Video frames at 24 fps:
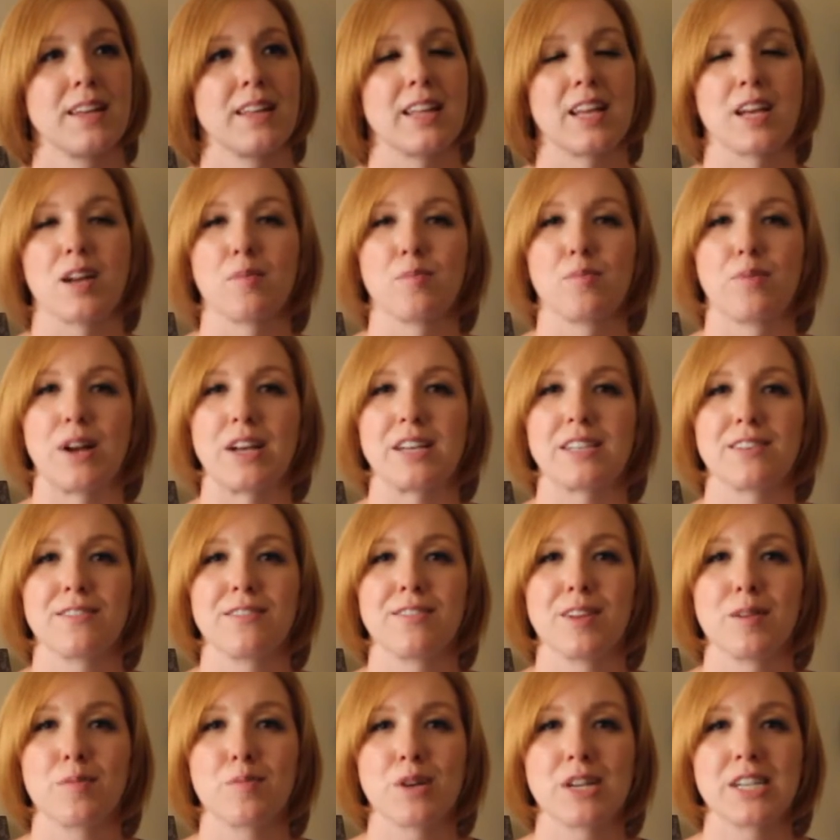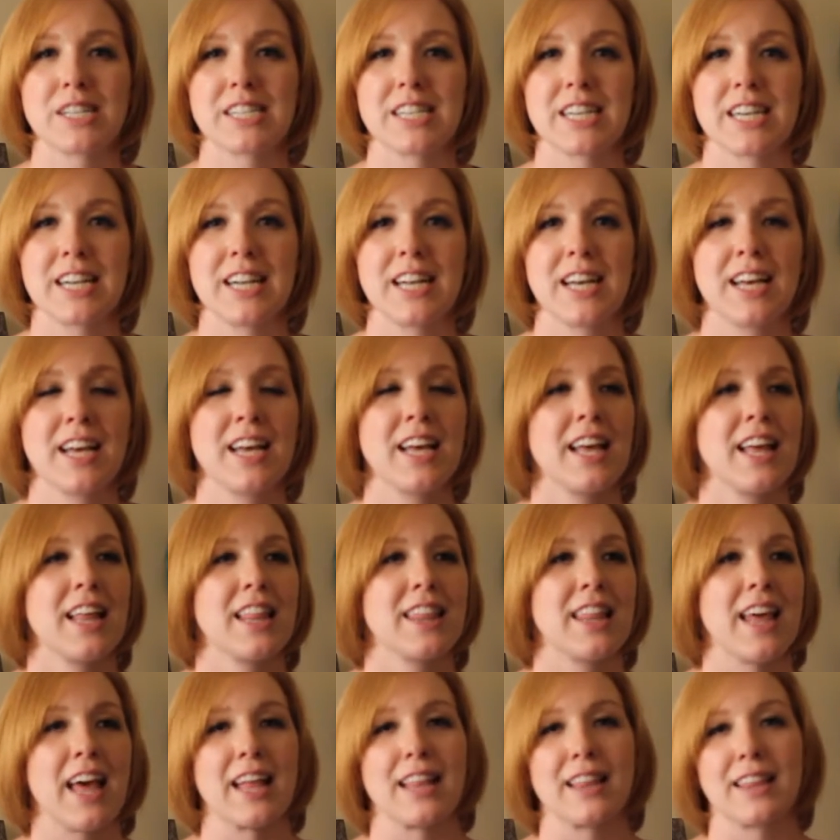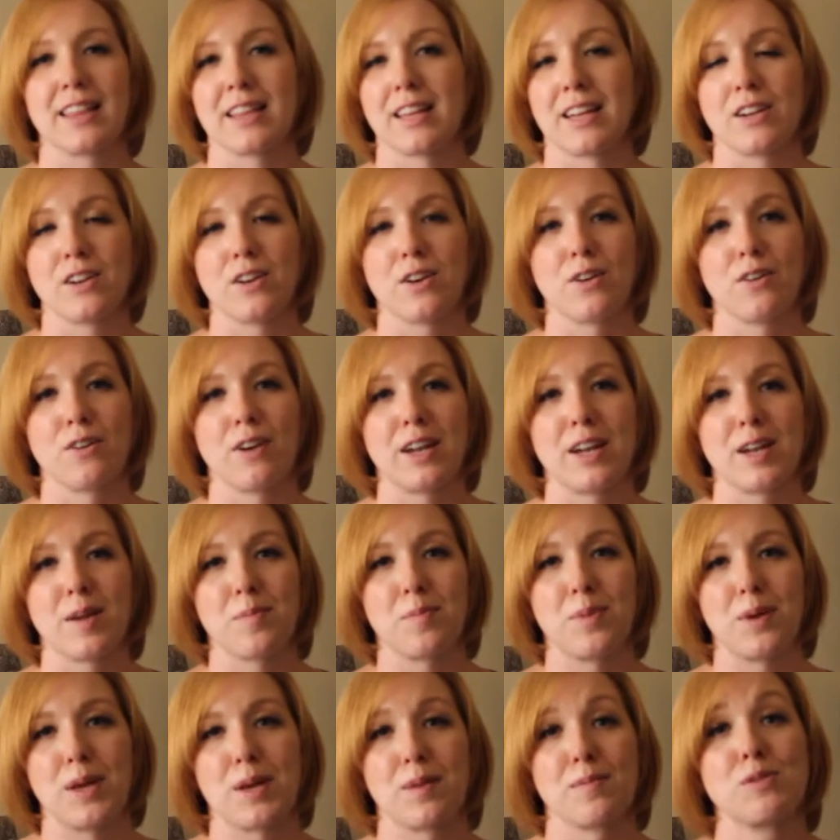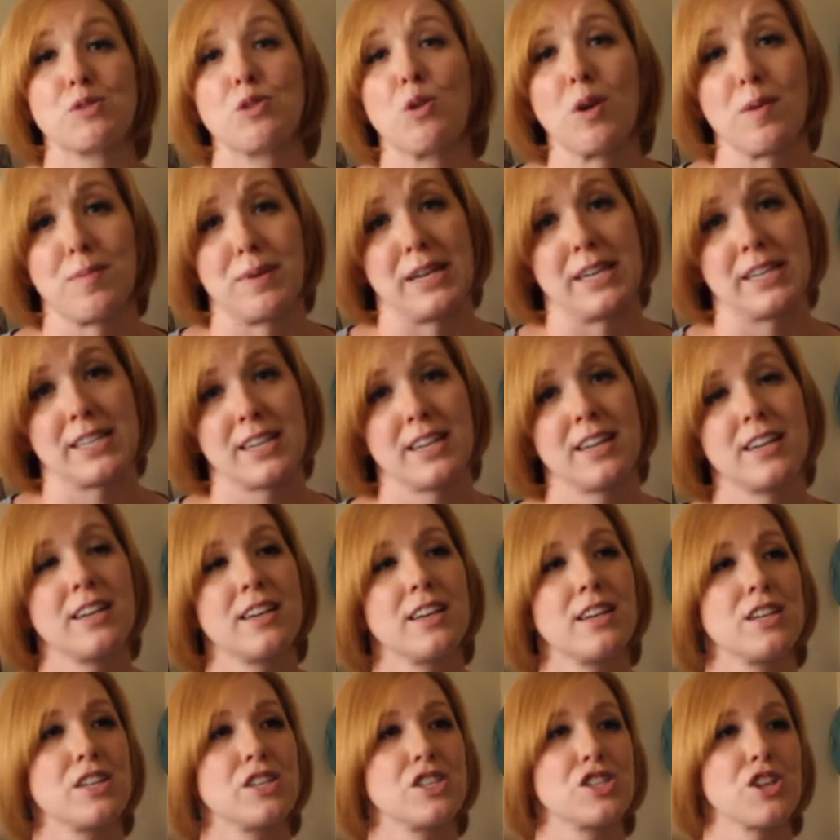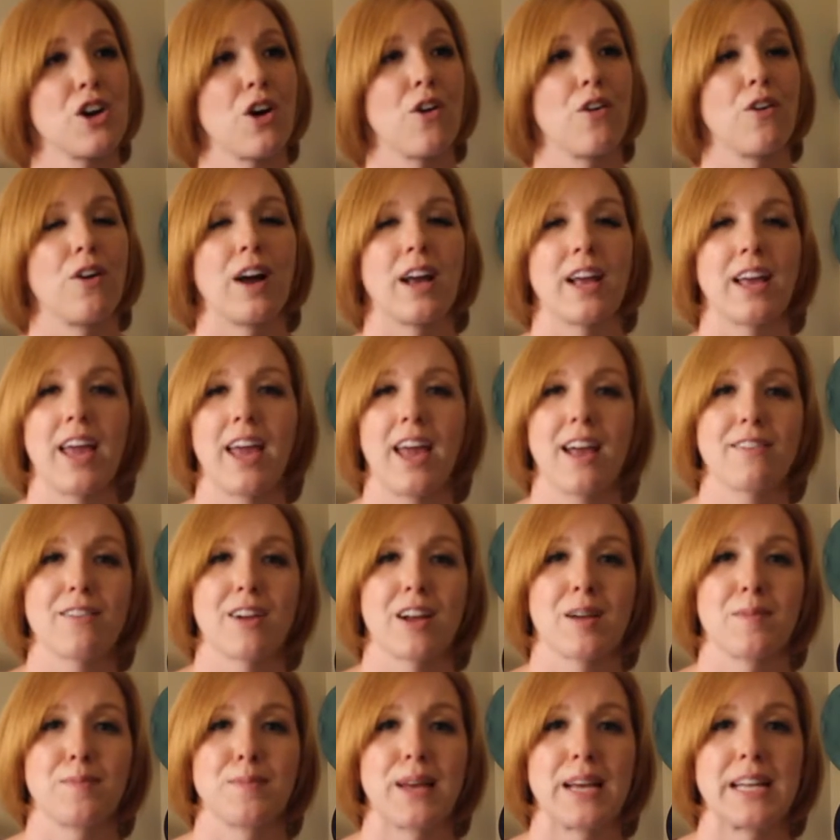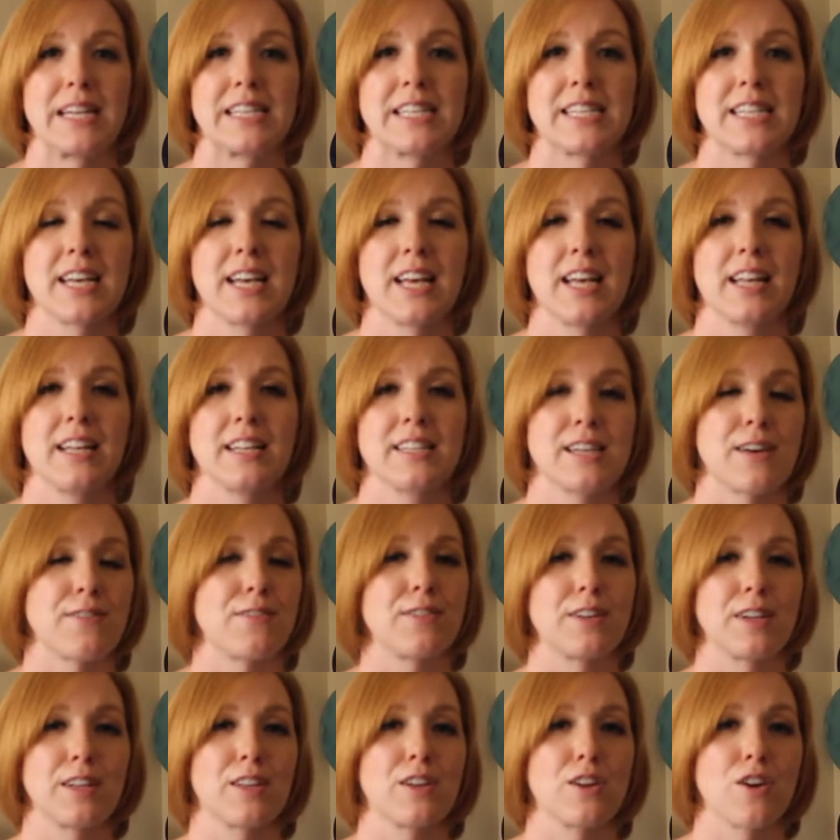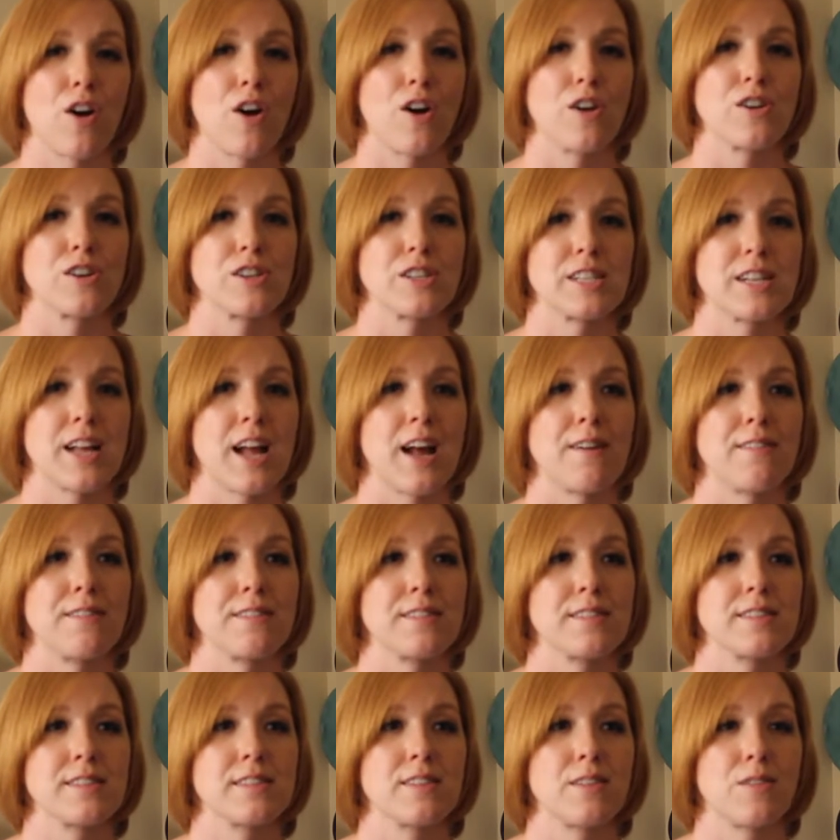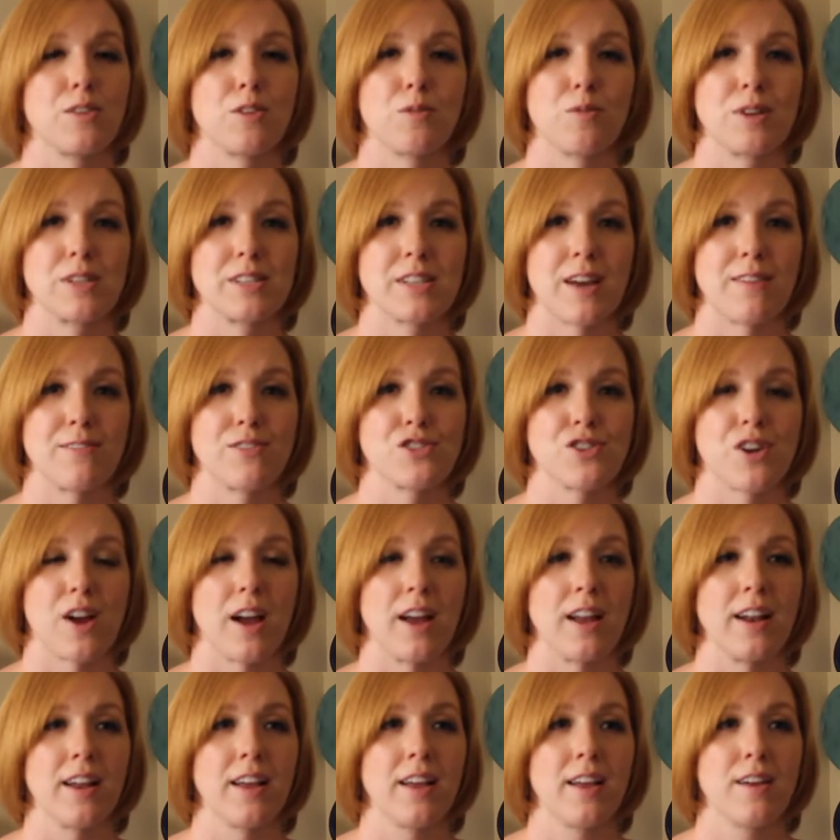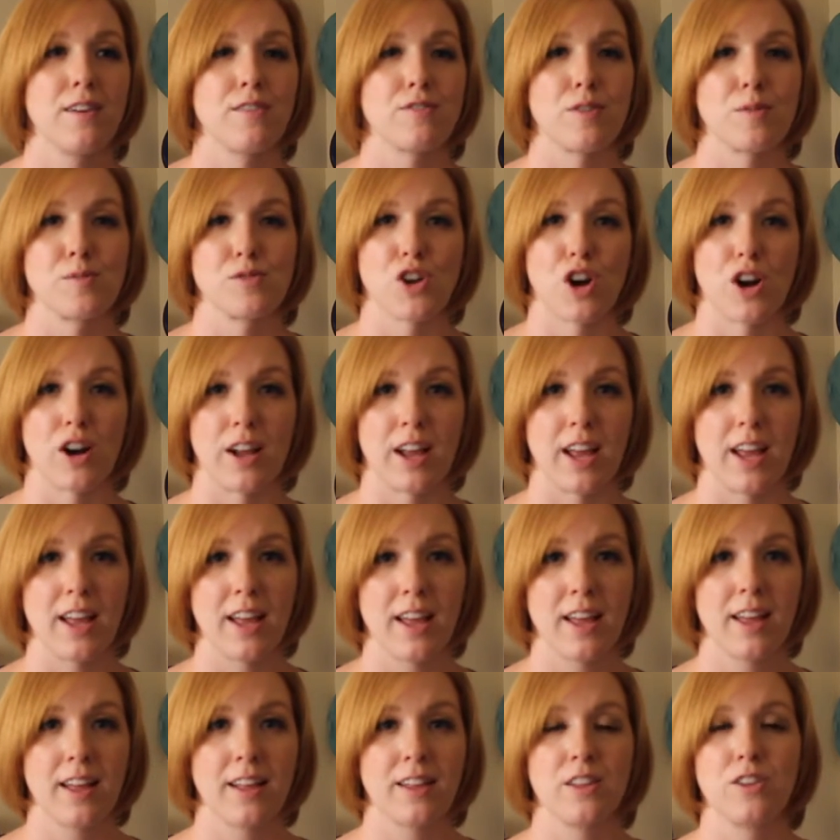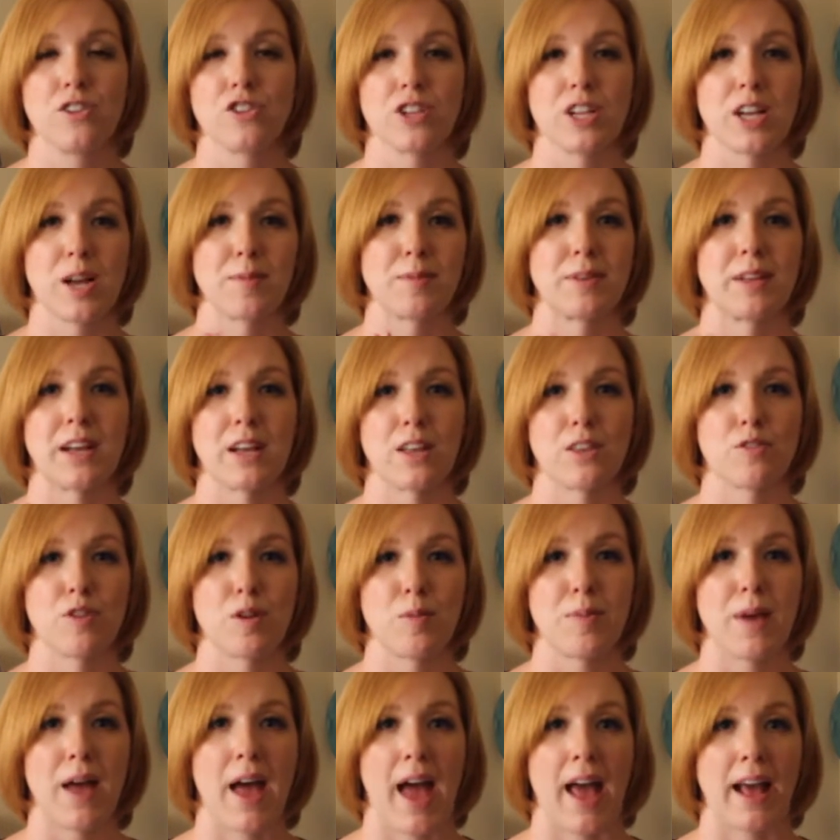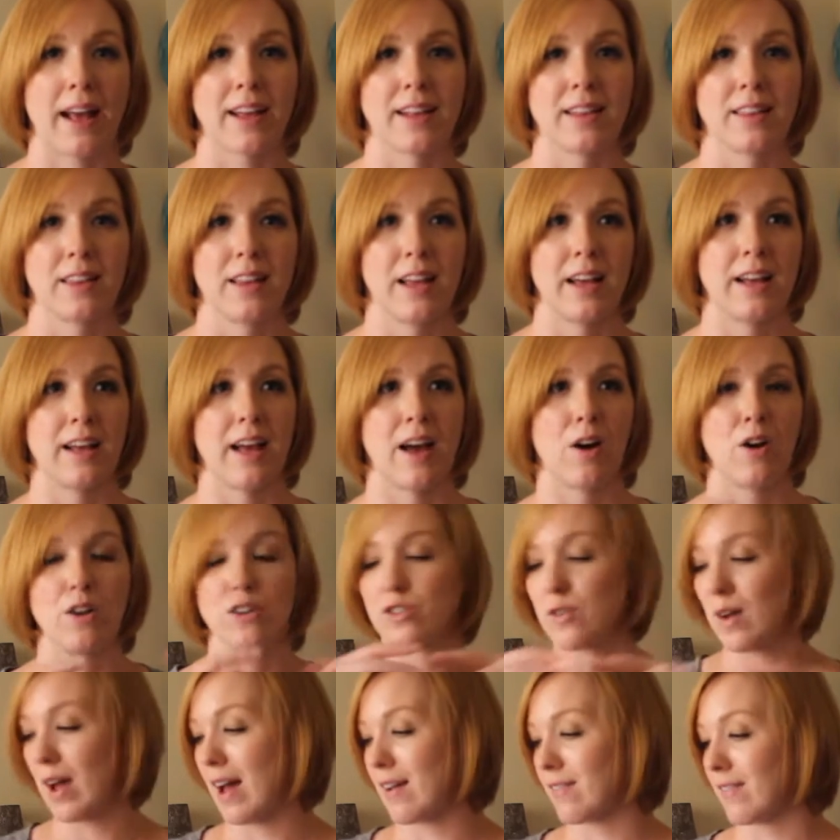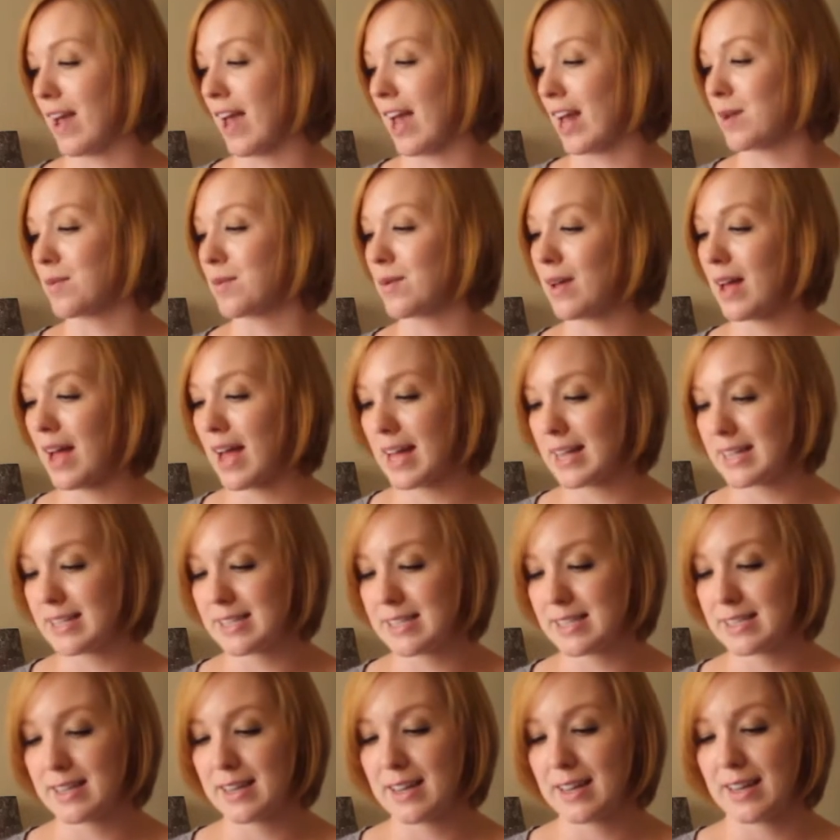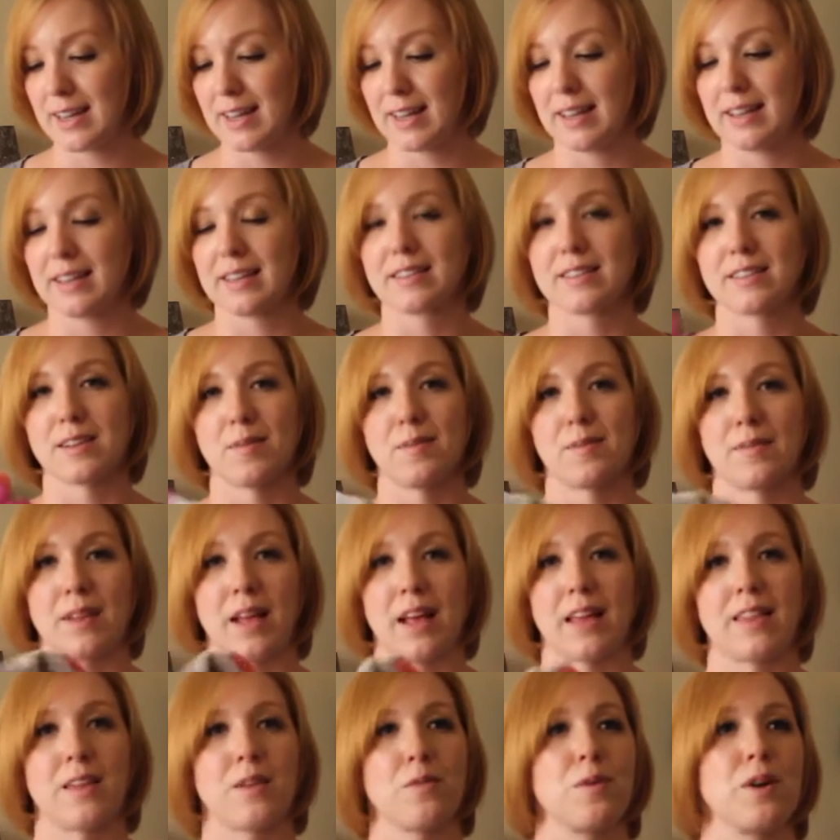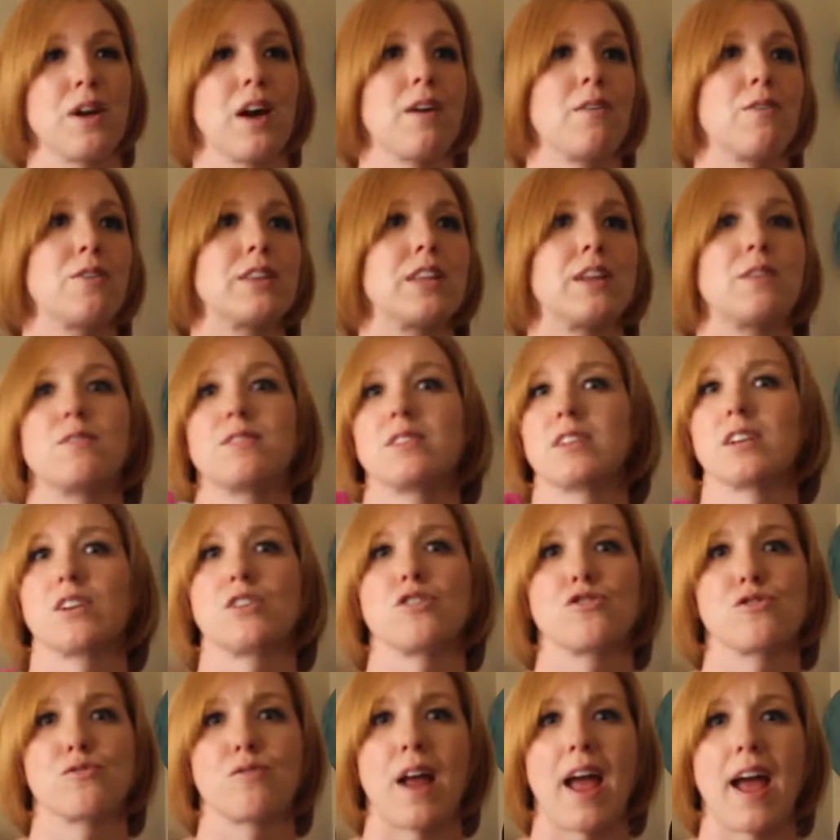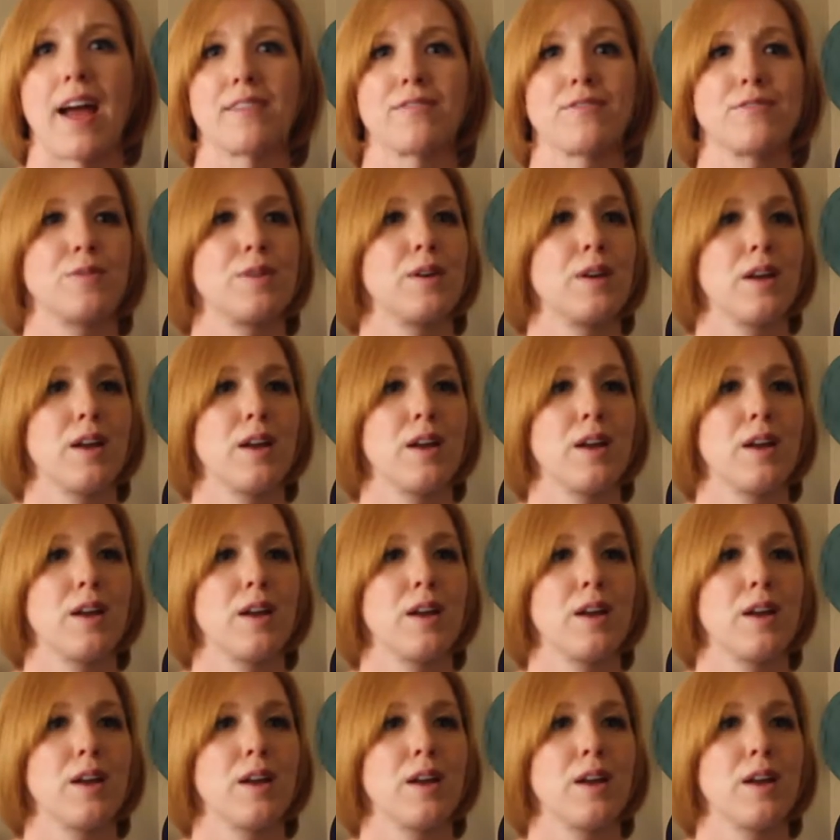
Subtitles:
like abrasively printed, that they don't end up being absorbent. So I can't recommend, definitely the Carter's towels are the ones I've tried from Target. They usually come in like a 3-pack, and they also have animal heads. I think we got one that was like a giraffe.